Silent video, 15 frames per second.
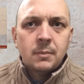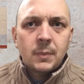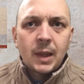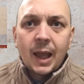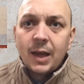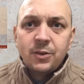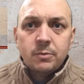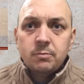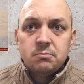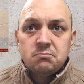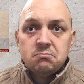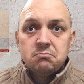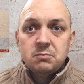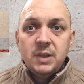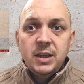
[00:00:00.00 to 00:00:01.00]
As in
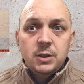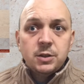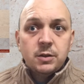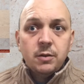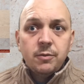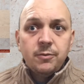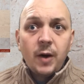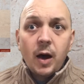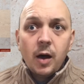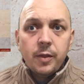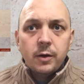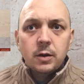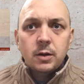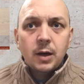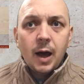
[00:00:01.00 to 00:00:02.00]
English, father,
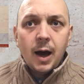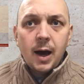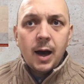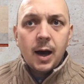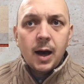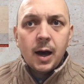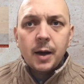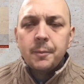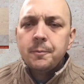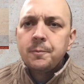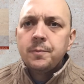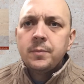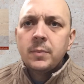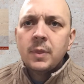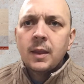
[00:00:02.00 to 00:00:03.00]
ah,
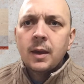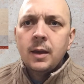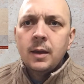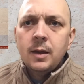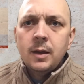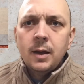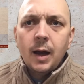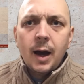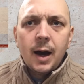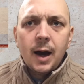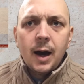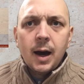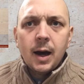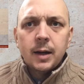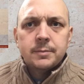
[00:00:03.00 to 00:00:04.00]

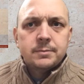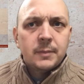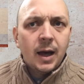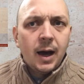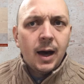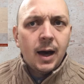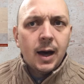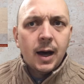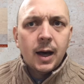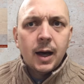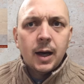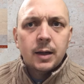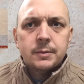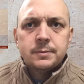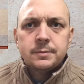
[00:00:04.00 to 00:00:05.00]
ah,
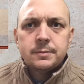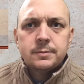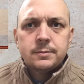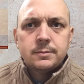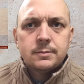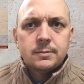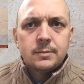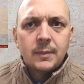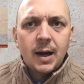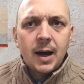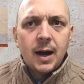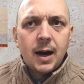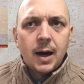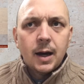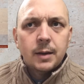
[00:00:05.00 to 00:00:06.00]
ah,
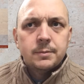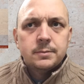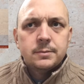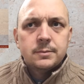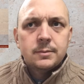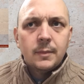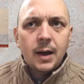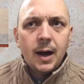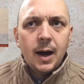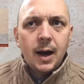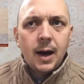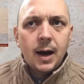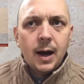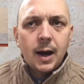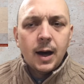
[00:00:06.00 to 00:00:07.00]
ah,
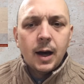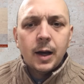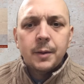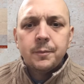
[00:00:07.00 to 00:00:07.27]
ah.